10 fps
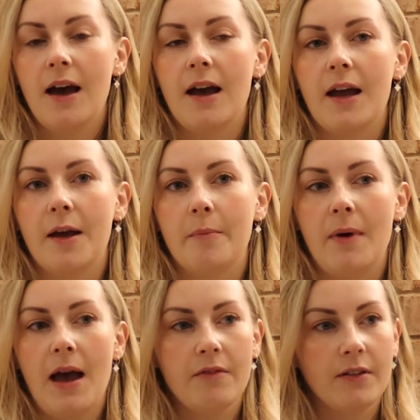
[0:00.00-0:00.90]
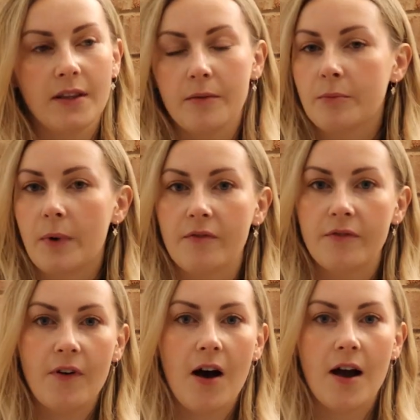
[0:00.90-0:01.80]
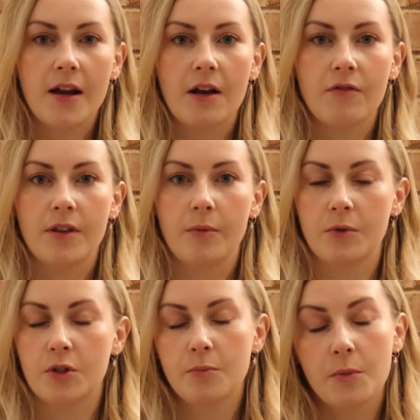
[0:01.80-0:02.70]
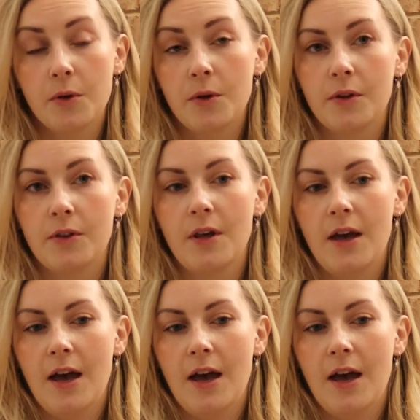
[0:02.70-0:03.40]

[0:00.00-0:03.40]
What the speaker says: Everything went fine, everything was smooth,